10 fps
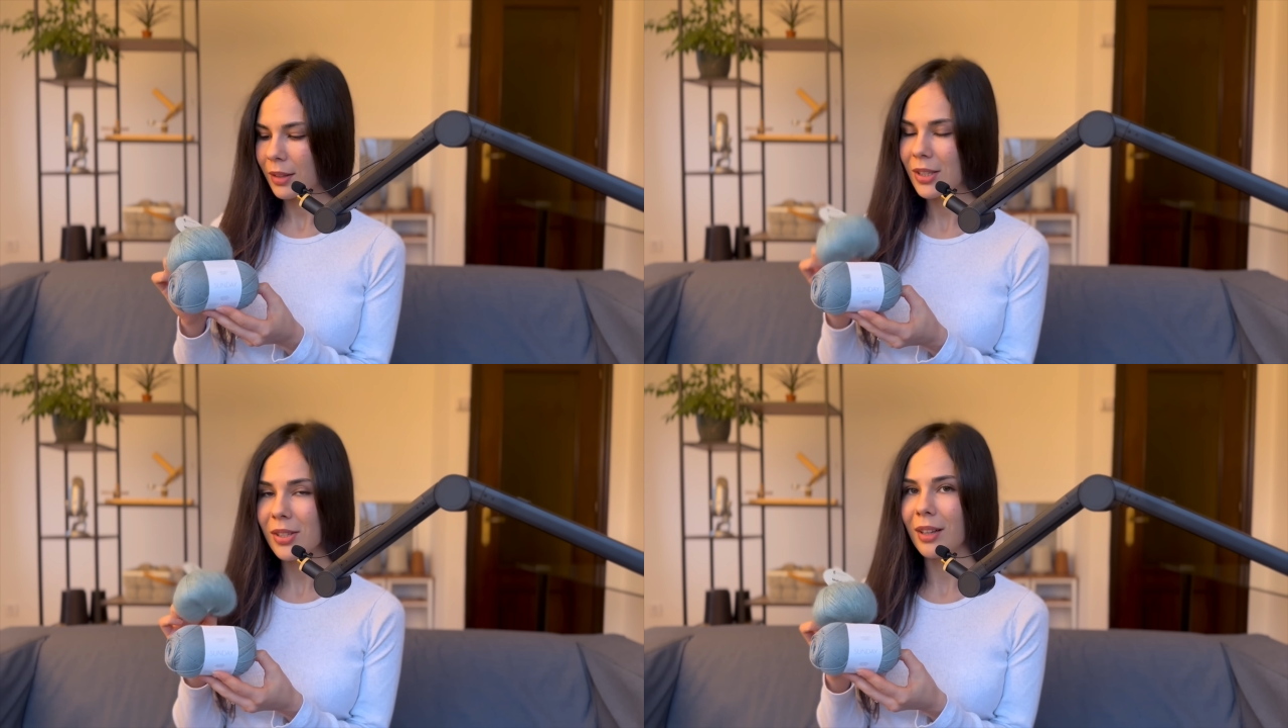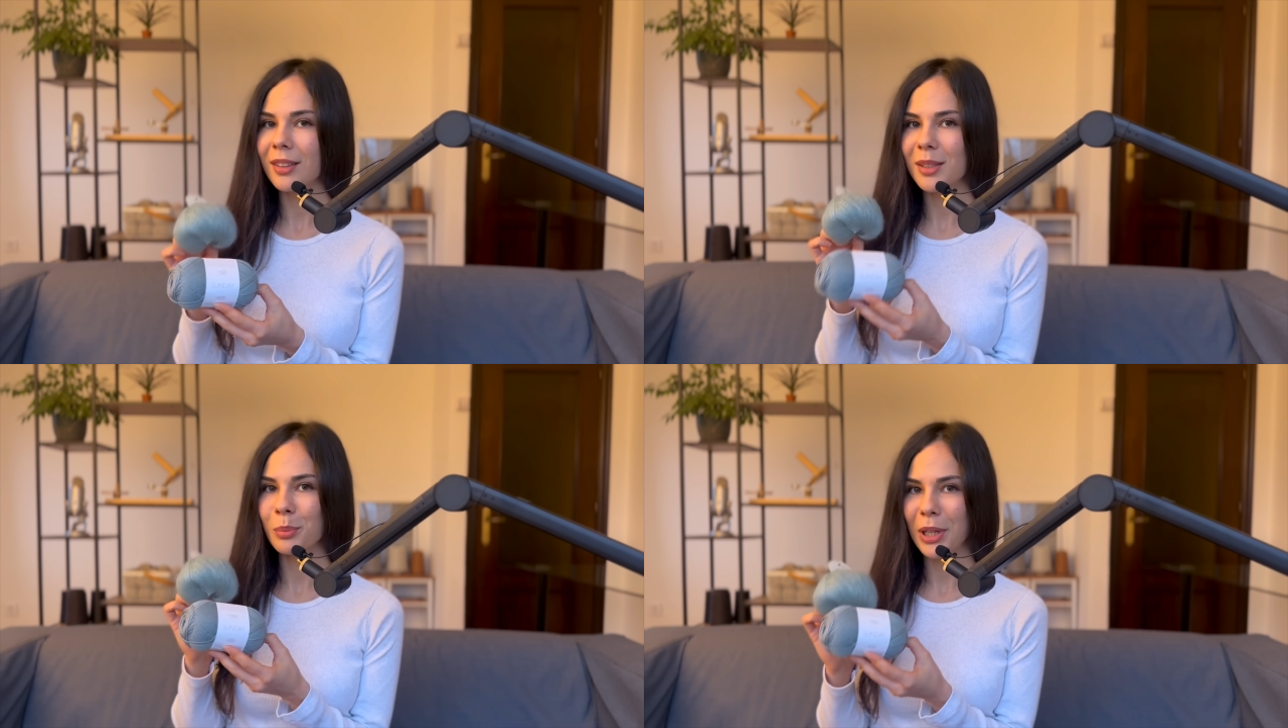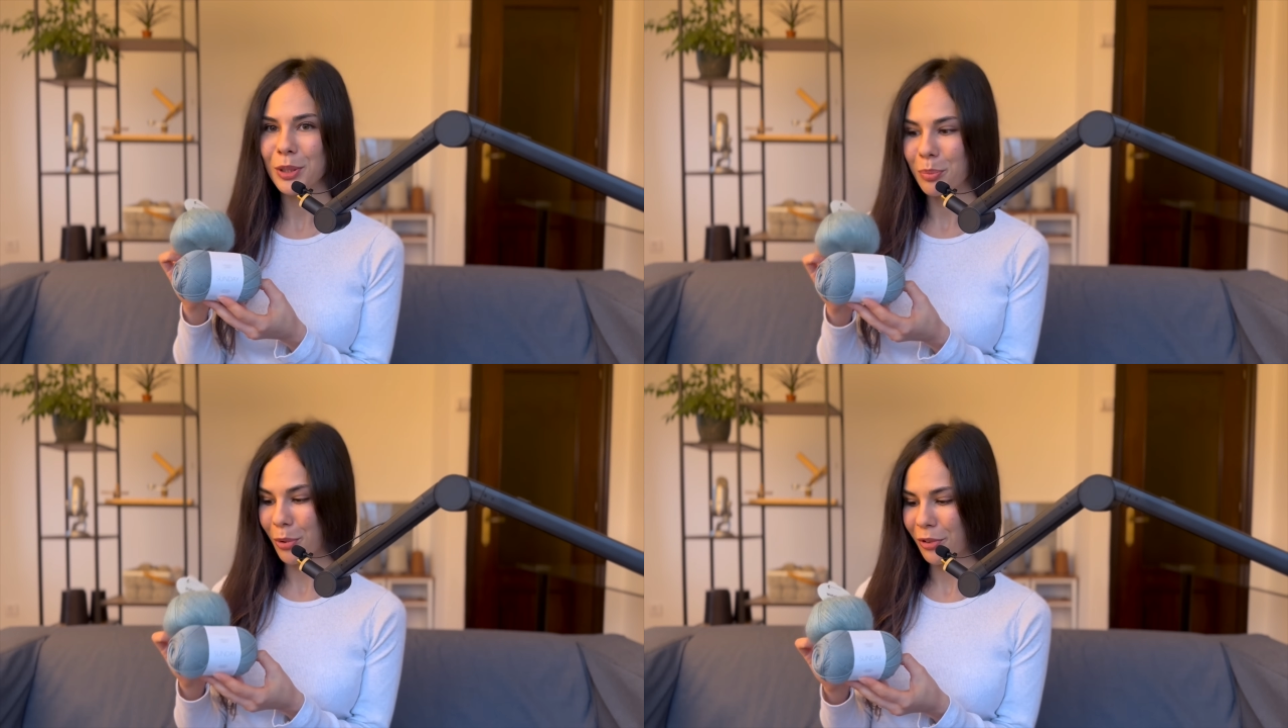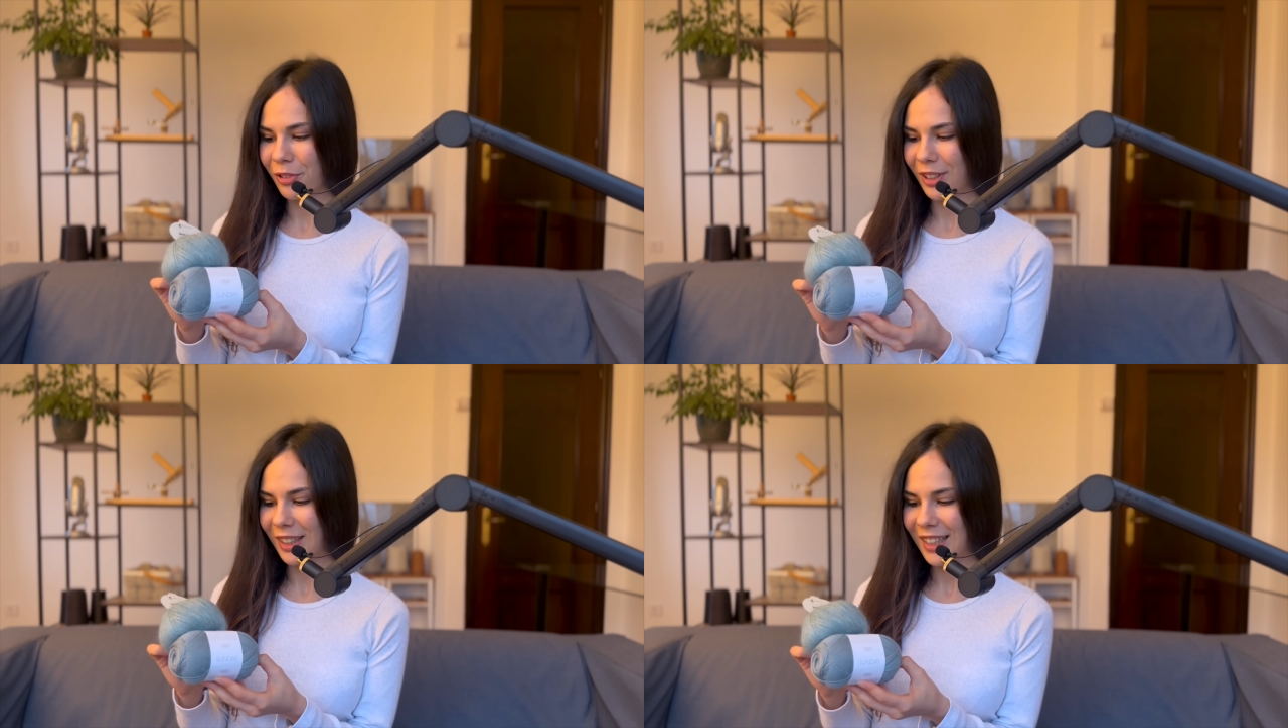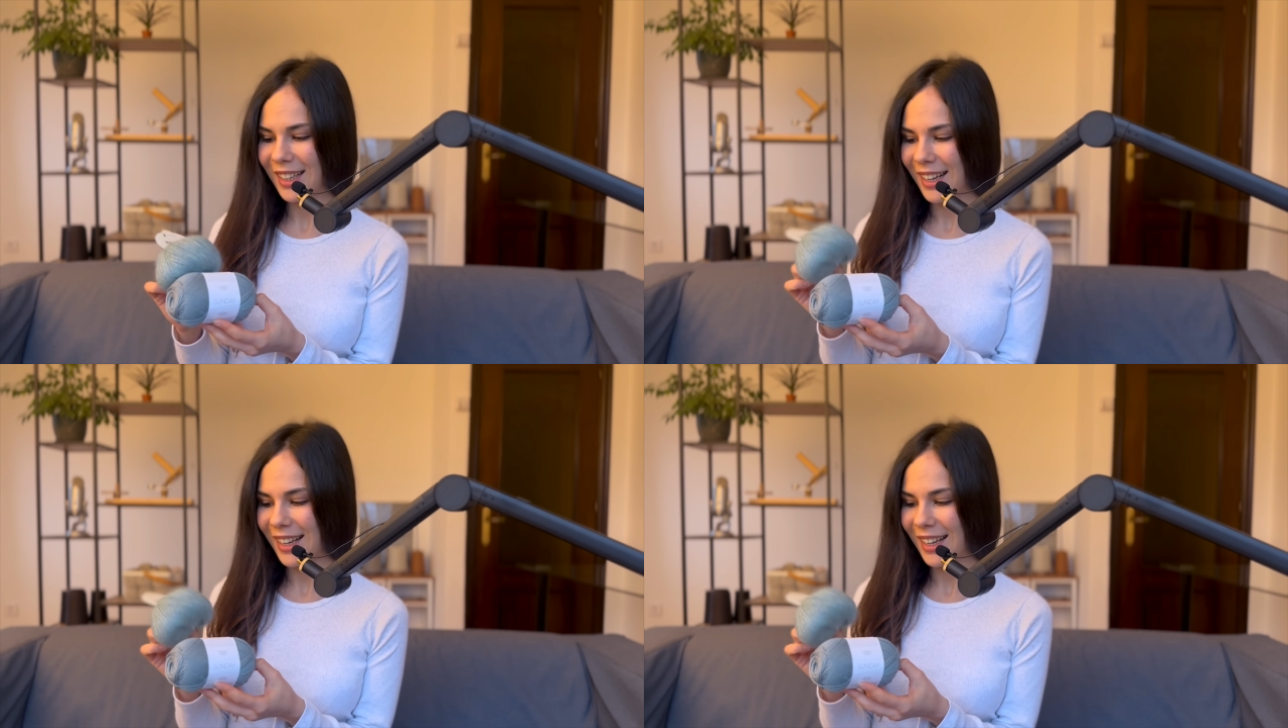These colors match perfectly,